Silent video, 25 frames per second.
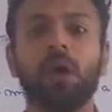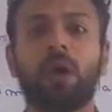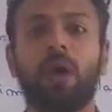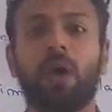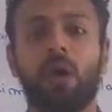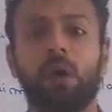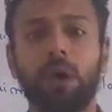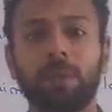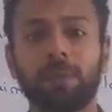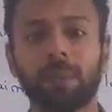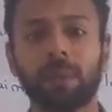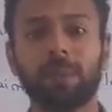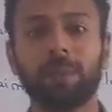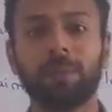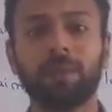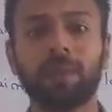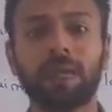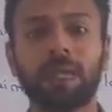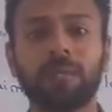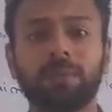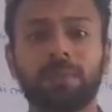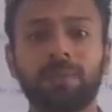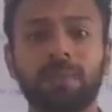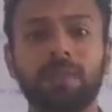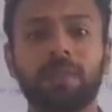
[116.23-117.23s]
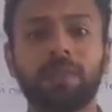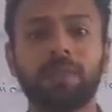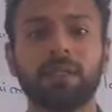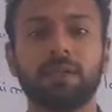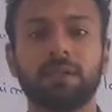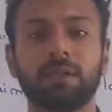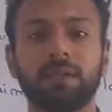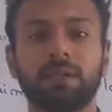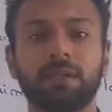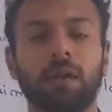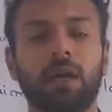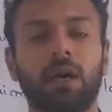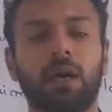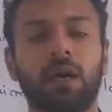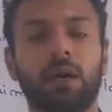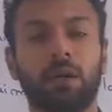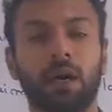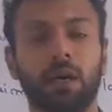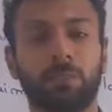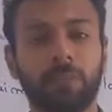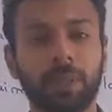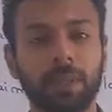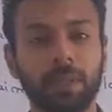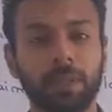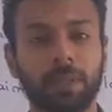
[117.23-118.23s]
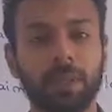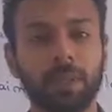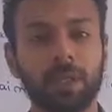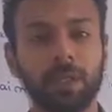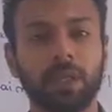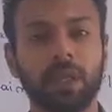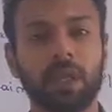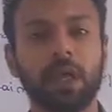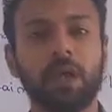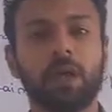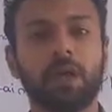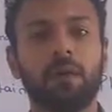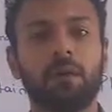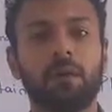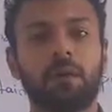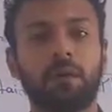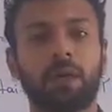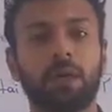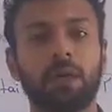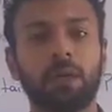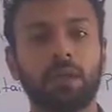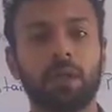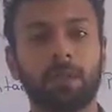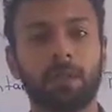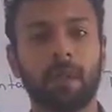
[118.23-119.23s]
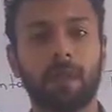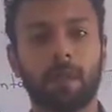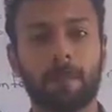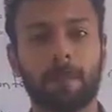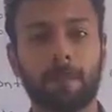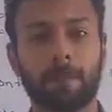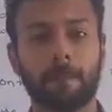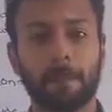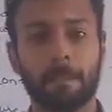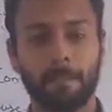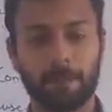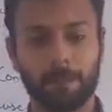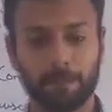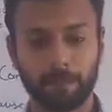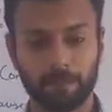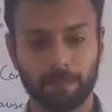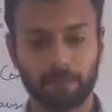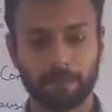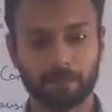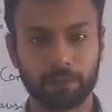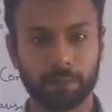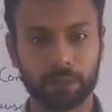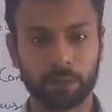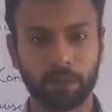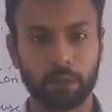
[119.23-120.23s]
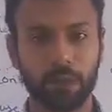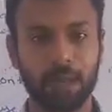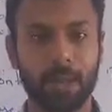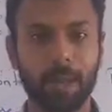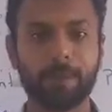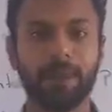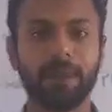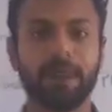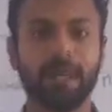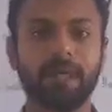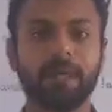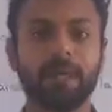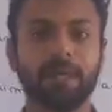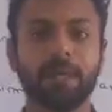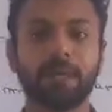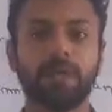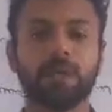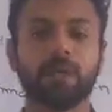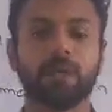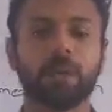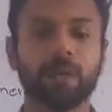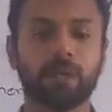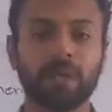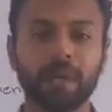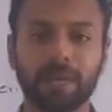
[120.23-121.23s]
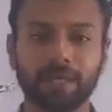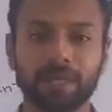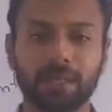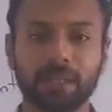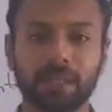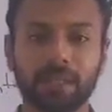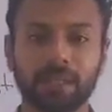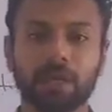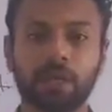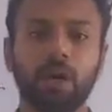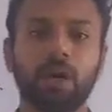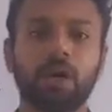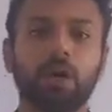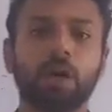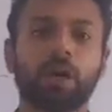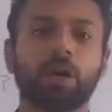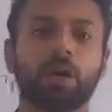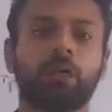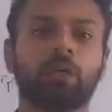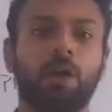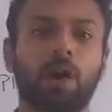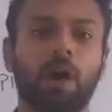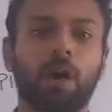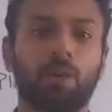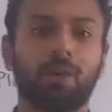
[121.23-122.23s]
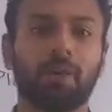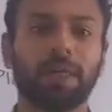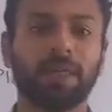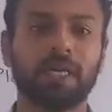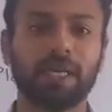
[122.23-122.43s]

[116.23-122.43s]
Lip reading: All the department people were collaborated together to form a